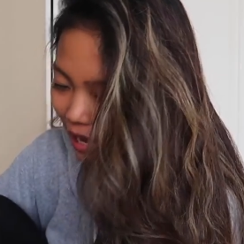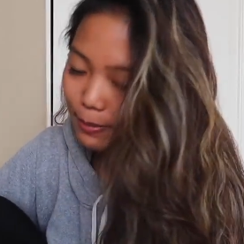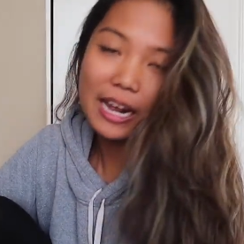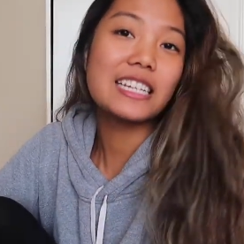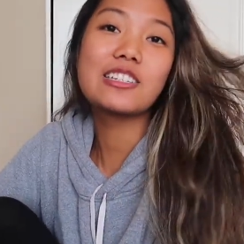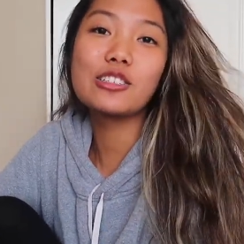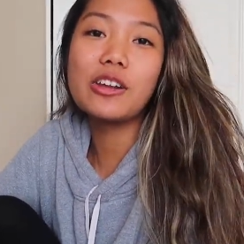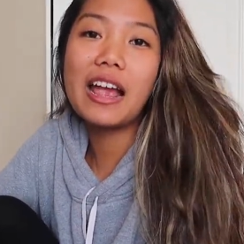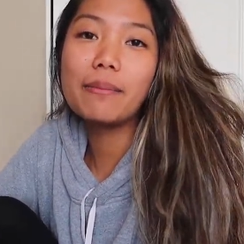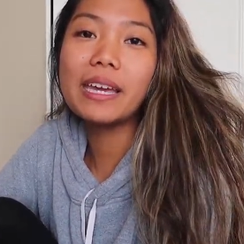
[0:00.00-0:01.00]
i mean i still
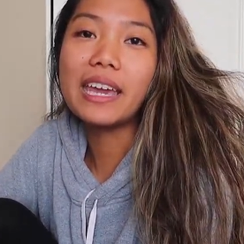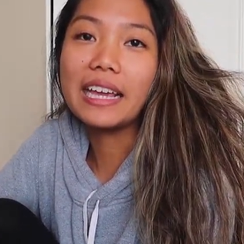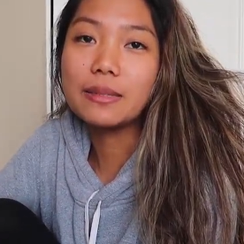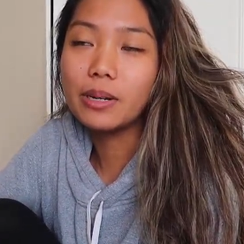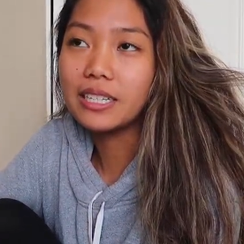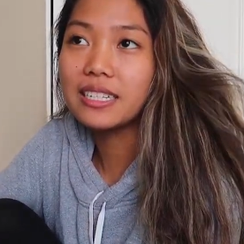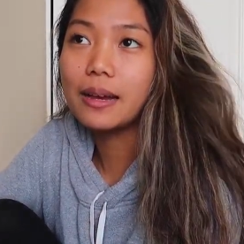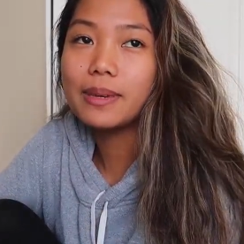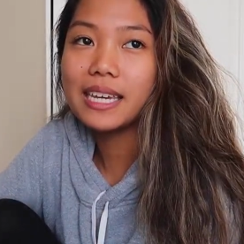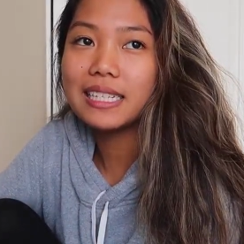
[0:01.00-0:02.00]
don't have my case but it's
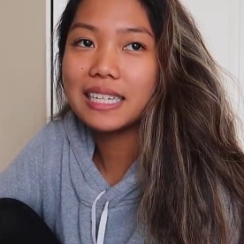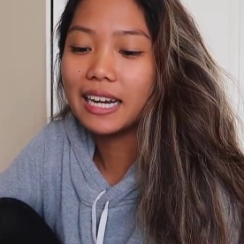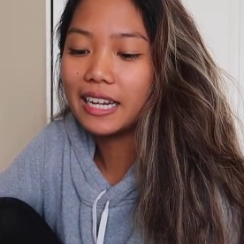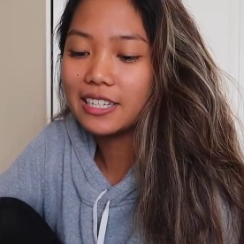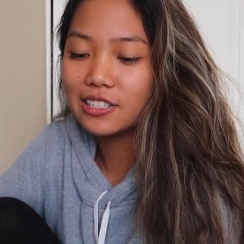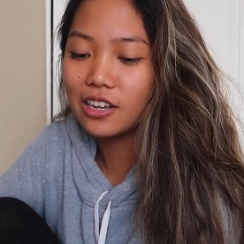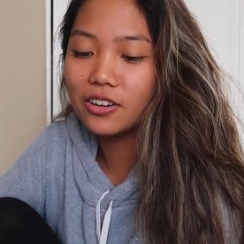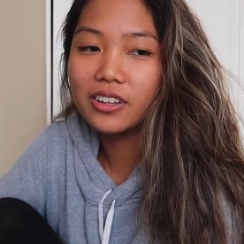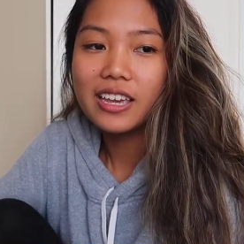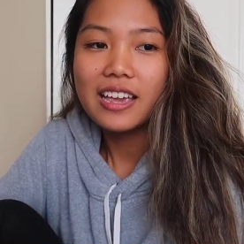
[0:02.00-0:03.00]
coming in today
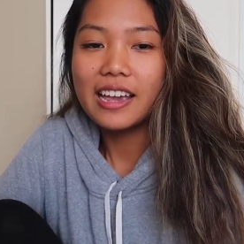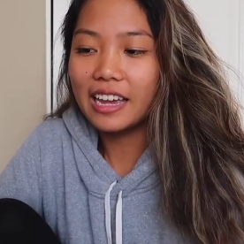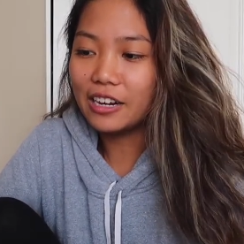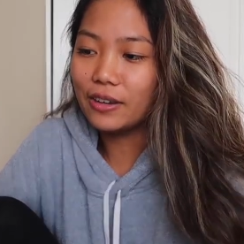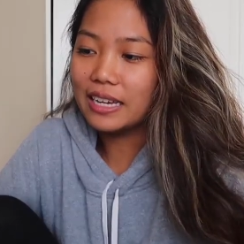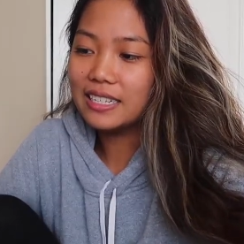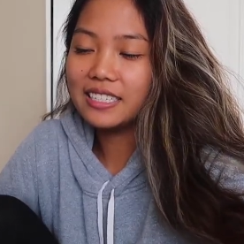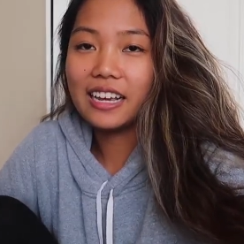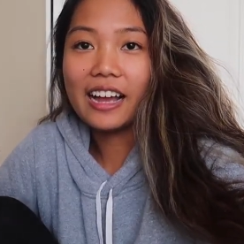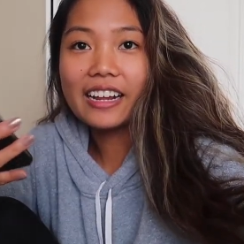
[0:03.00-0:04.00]
so
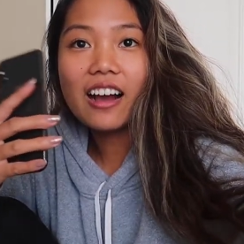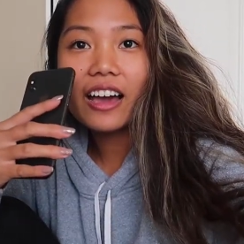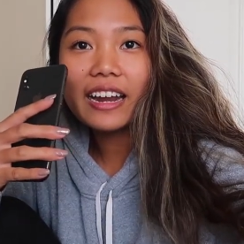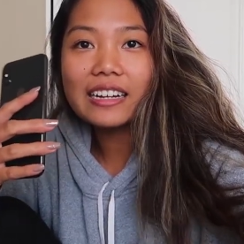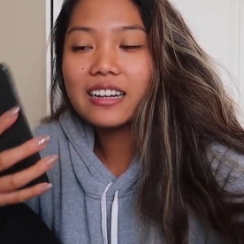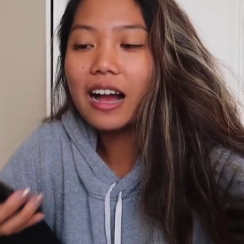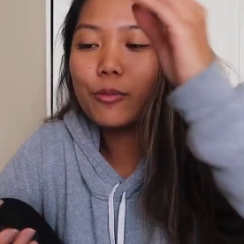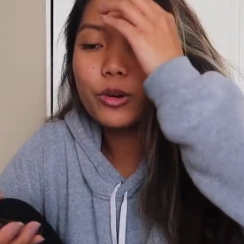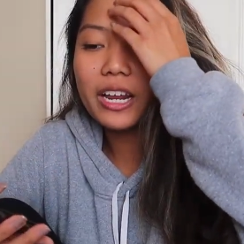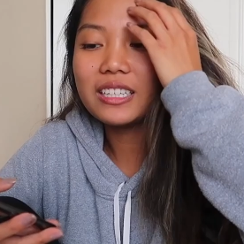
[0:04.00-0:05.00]
anyways yeah i got it
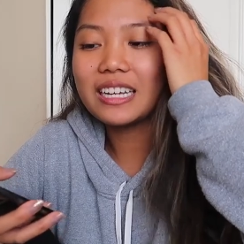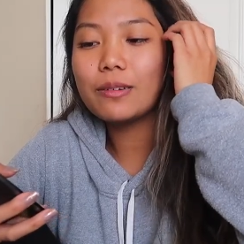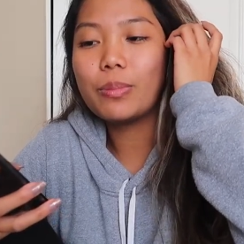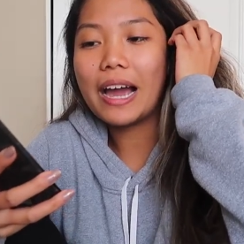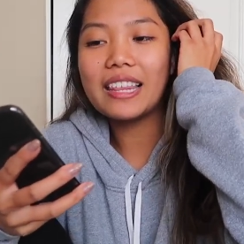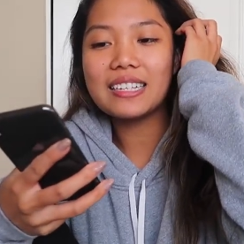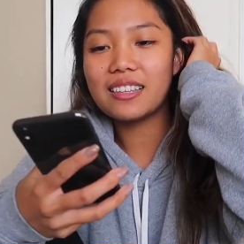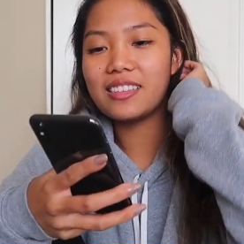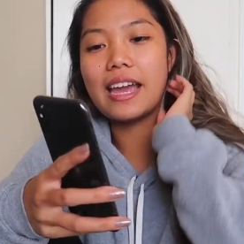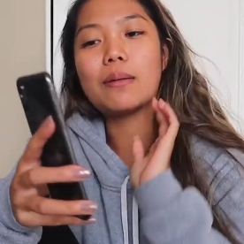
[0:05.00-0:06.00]
um when i did buy this
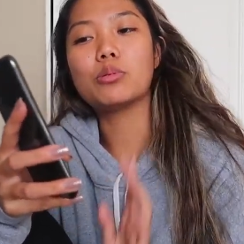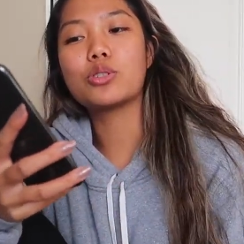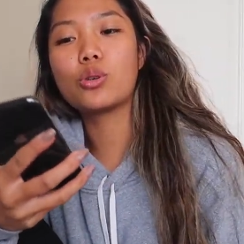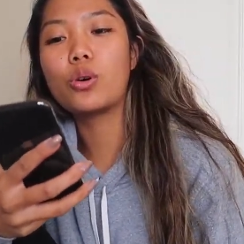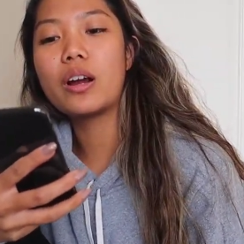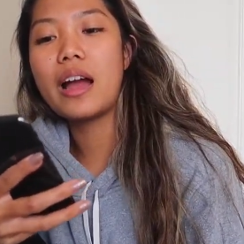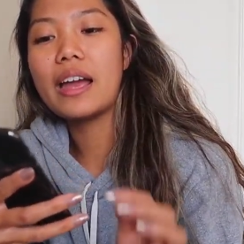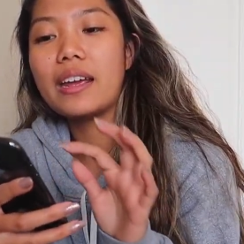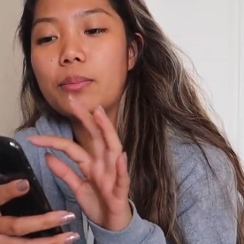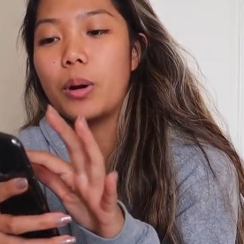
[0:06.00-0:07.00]
at the apple store
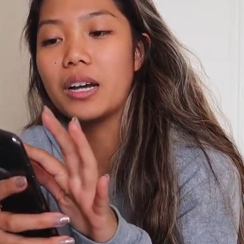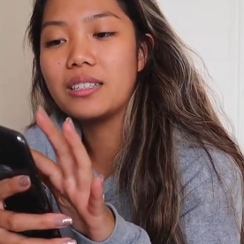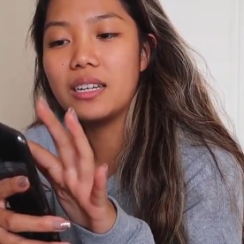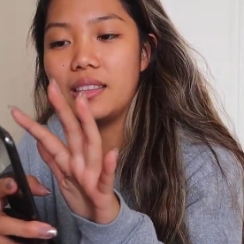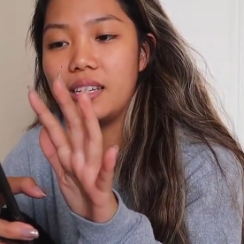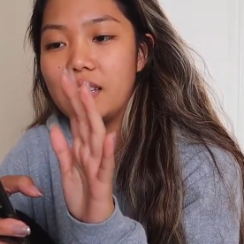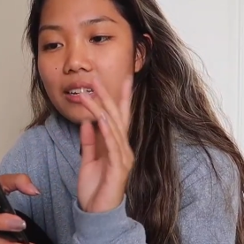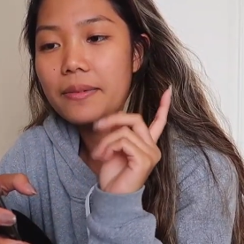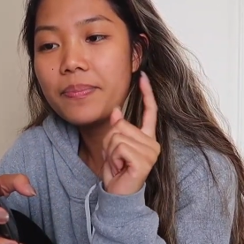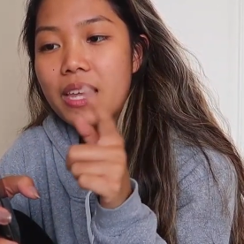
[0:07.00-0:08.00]
i bought
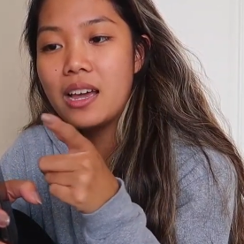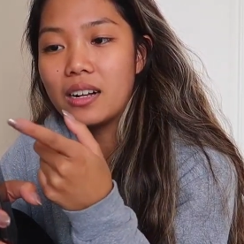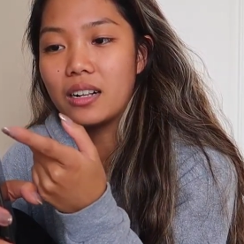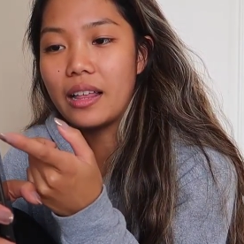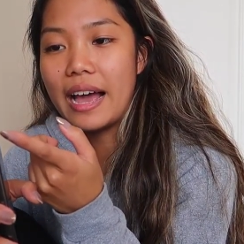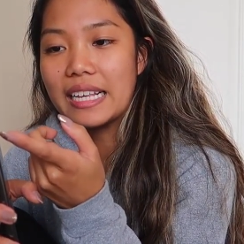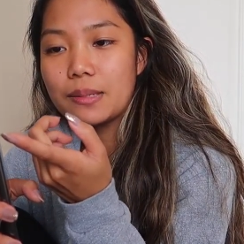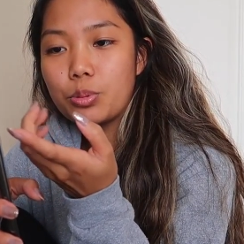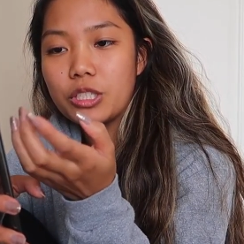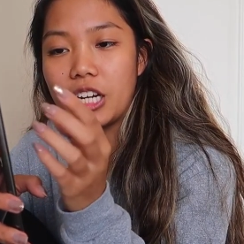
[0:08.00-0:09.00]
the
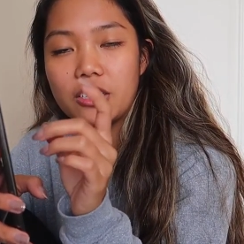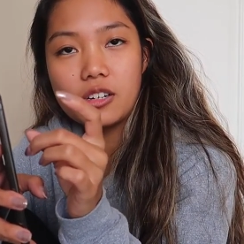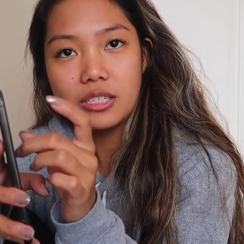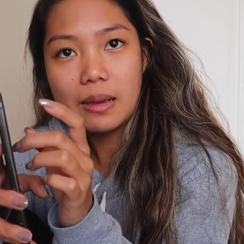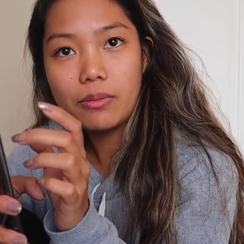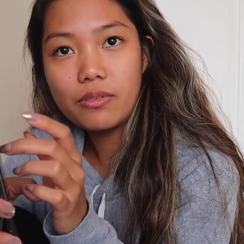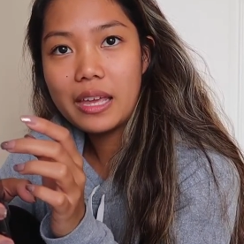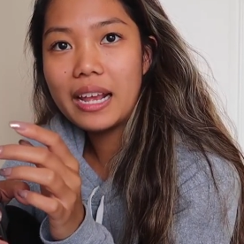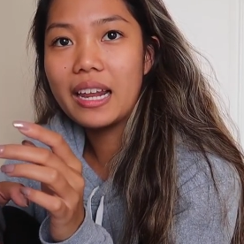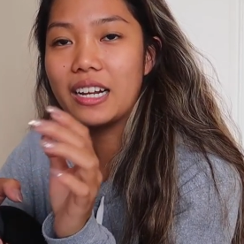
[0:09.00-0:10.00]
glass protector type of
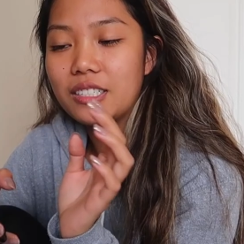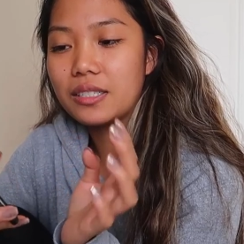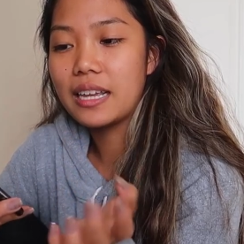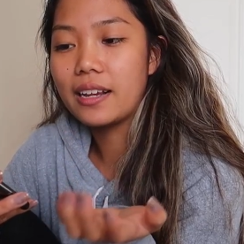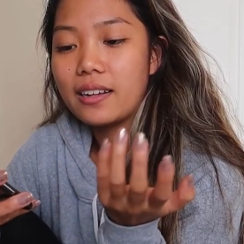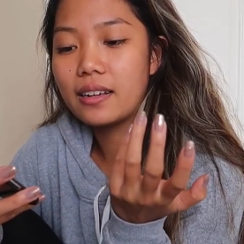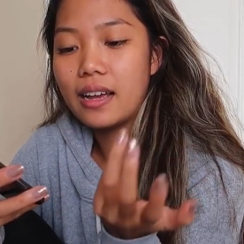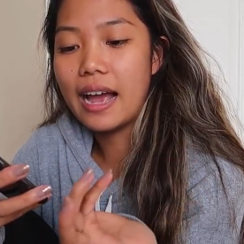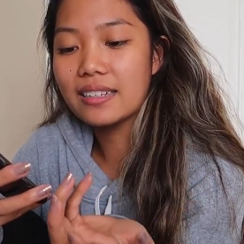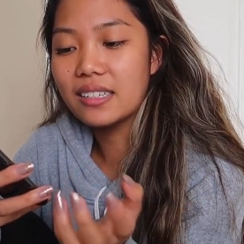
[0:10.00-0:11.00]
thing and i just like
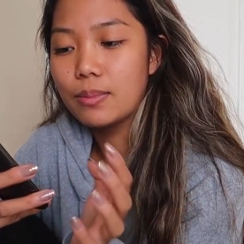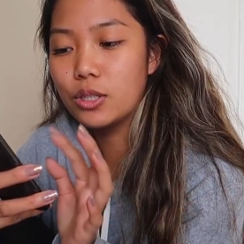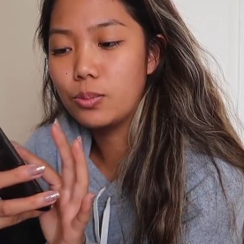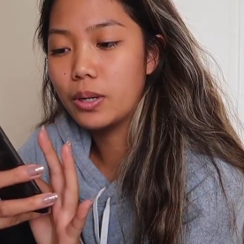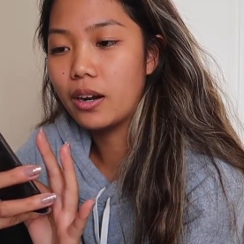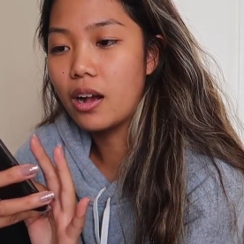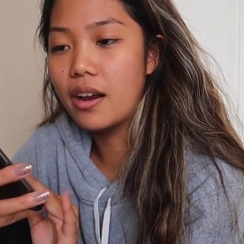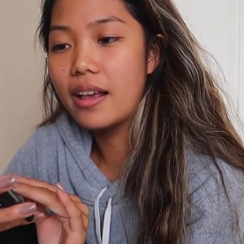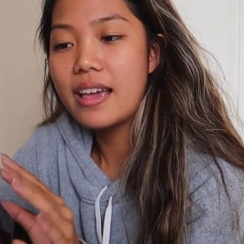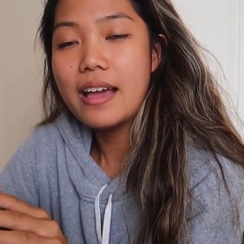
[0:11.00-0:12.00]
asked them to put it
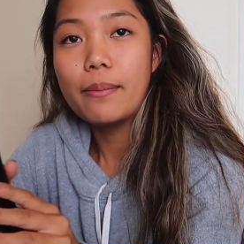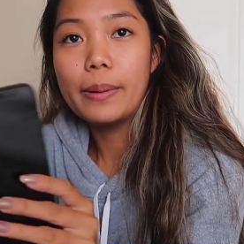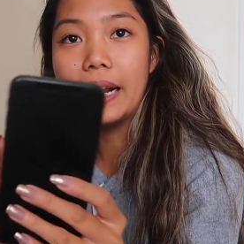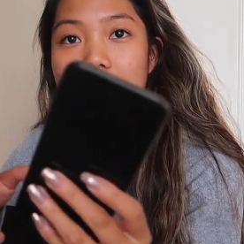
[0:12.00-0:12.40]
on but